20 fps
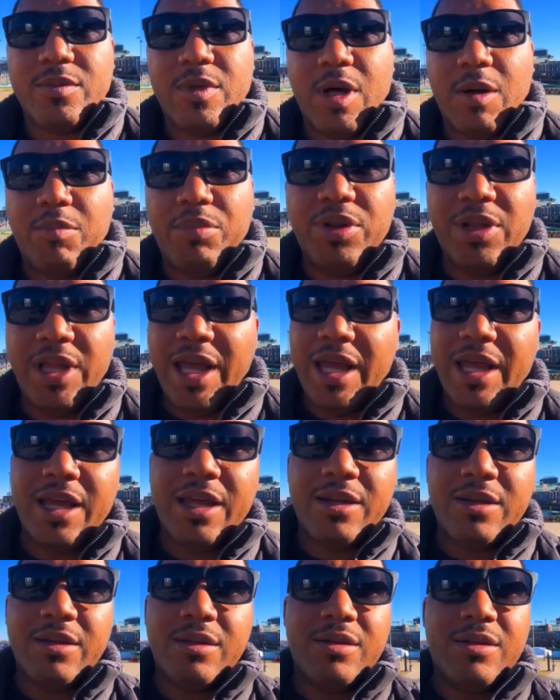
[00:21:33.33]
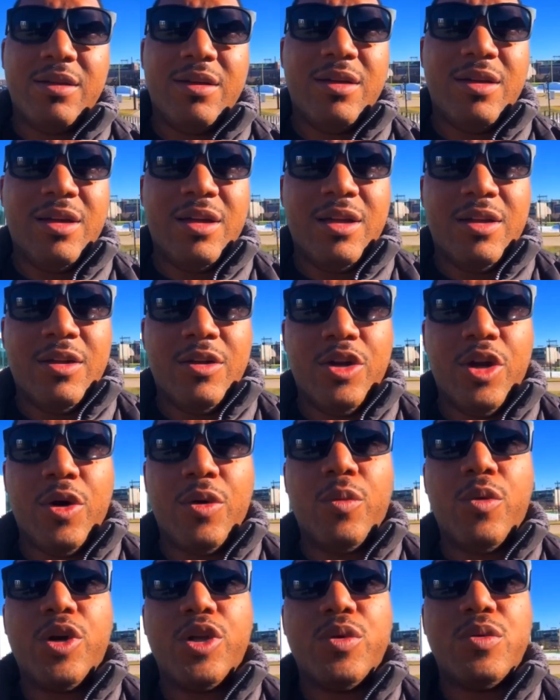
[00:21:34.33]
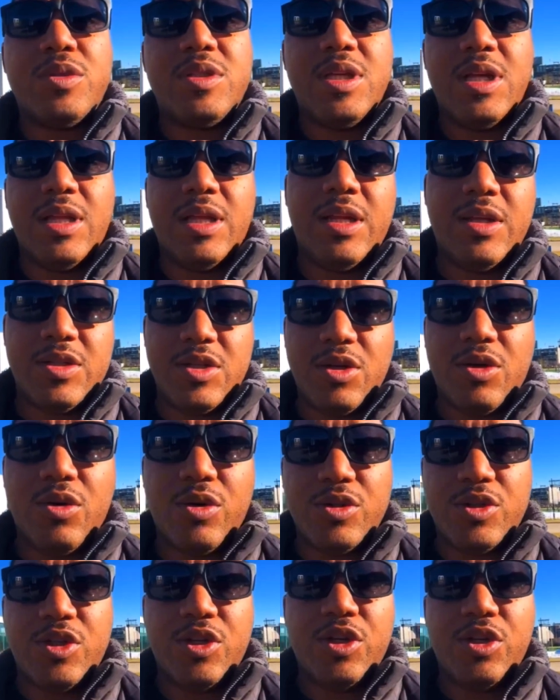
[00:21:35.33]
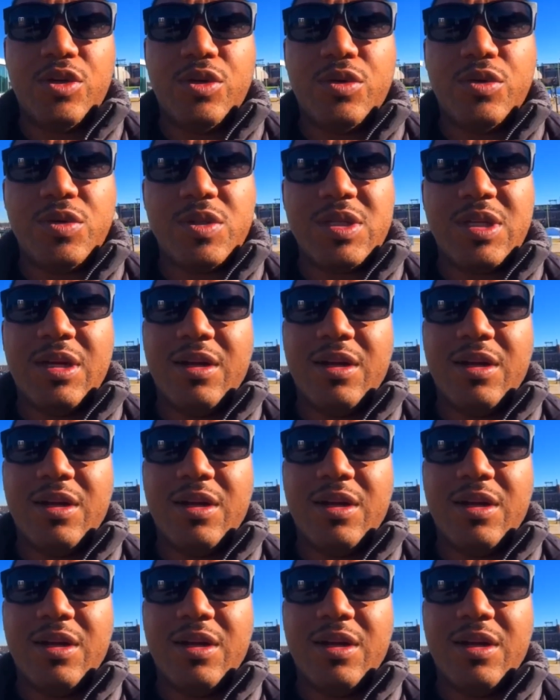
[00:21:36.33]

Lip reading: plan, knowing what utilities you're going to use,